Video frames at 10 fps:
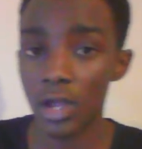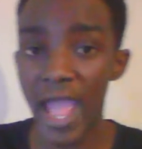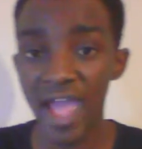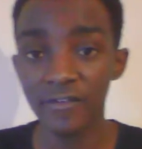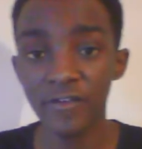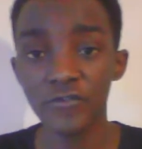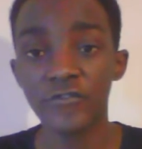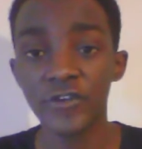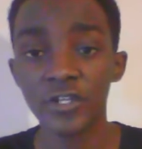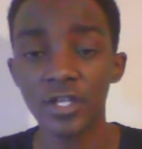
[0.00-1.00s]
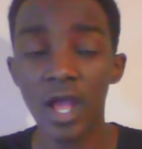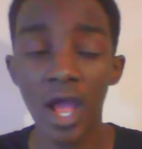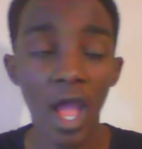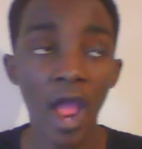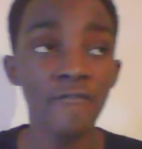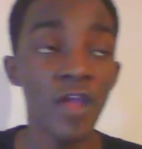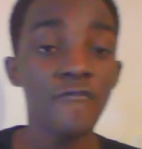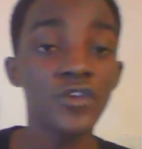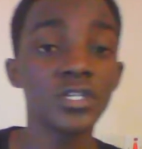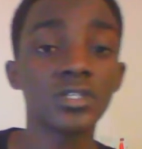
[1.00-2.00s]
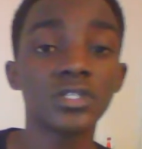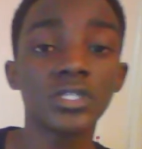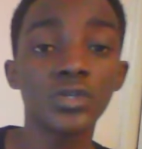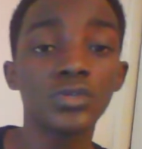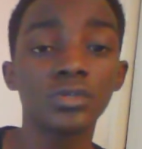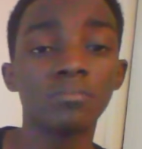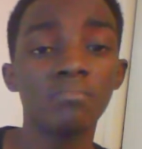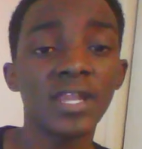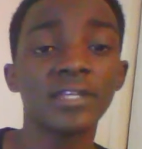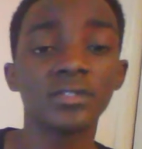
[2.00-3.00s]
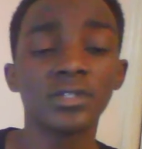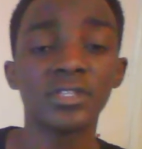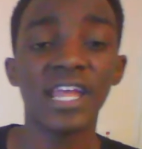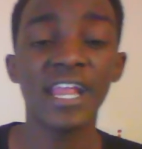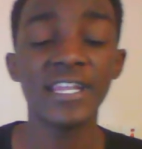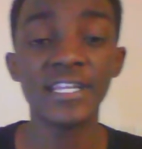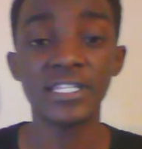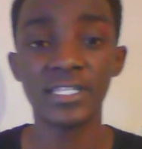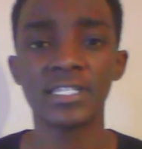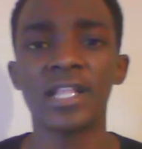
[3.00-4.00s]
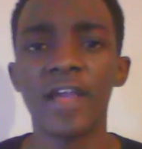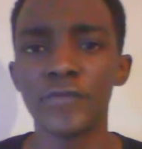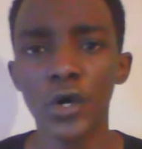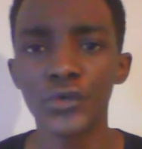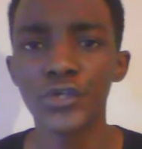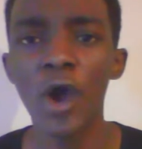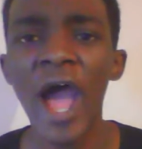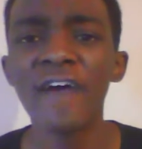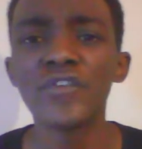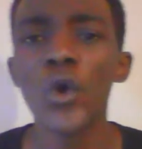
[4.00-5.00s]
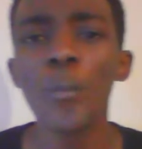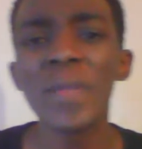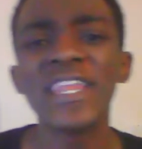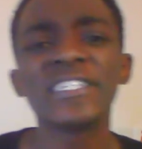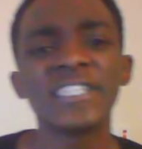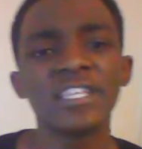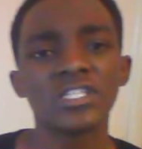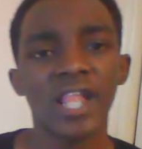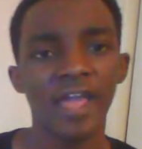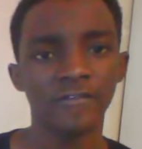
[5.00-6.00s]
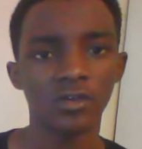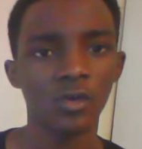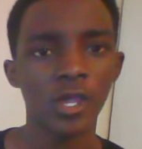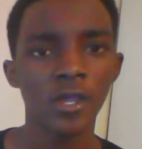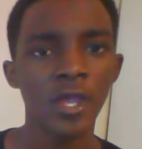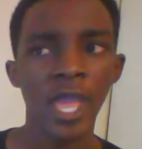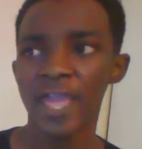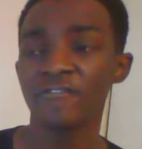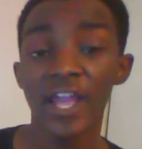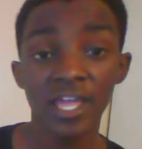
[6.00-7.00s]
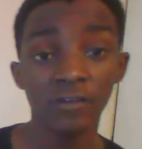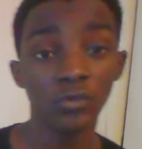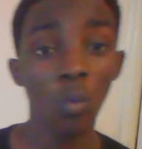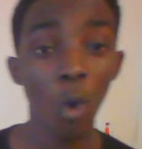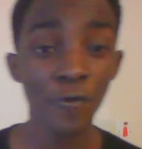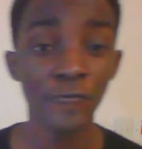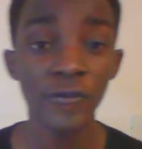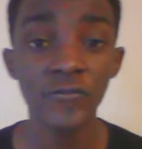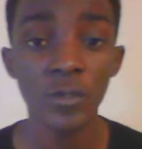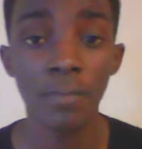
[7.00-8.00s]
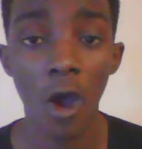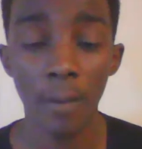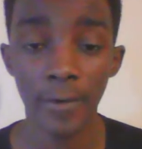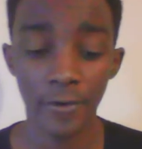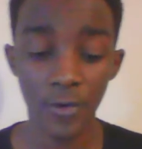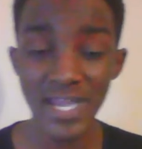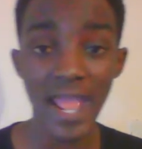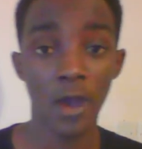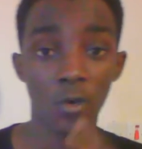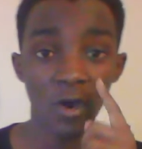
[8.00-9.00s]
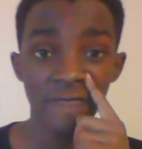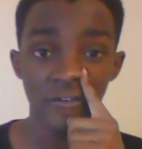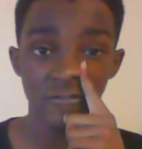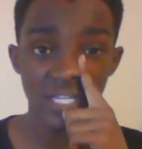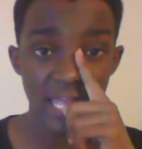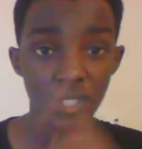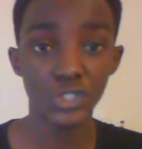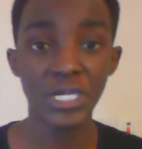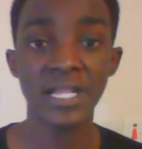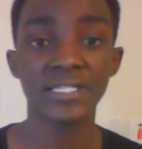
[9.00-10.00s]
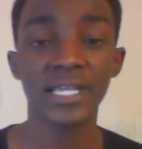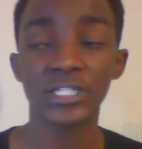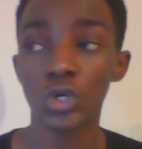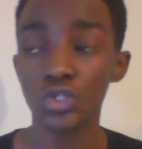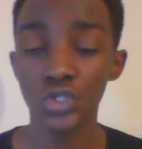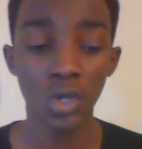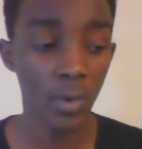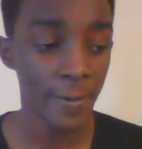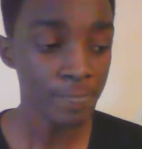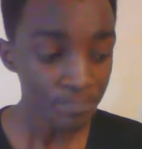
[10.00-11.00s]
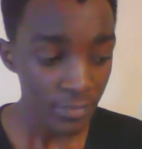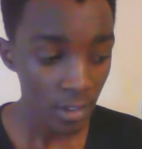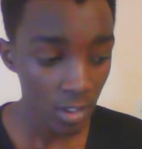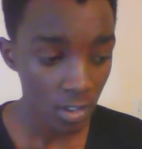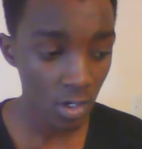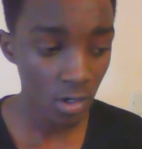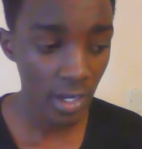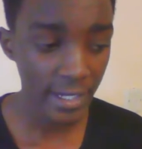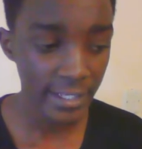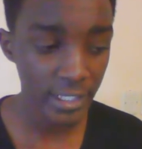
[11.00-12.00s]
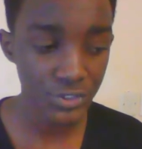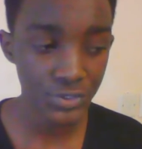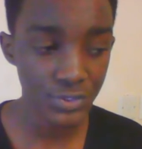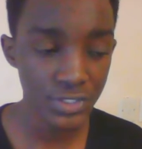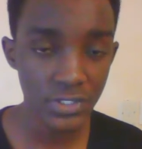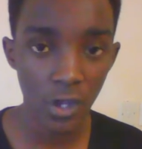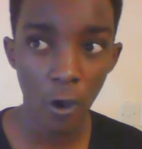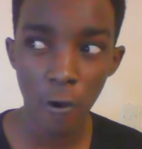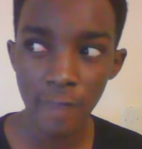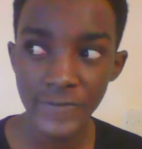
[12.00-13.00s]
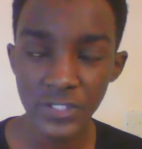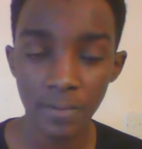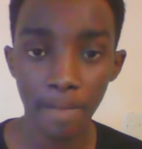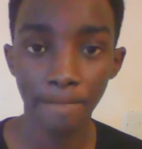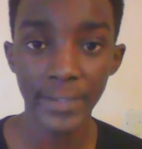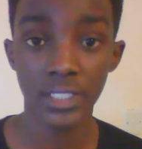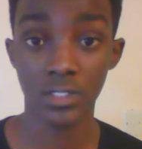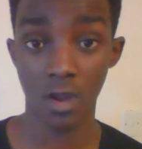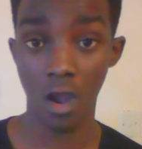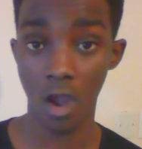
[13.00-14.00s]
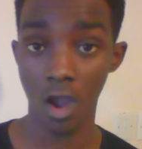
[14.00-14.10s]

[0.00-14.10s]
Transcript: I have everything. I have every single minute that I need in this life. No, you don't have no minute in this life. Okay, if I give you 150 bob right now, 150 Kenyan shillings, and told you, you know what, go and get yourself some pizza,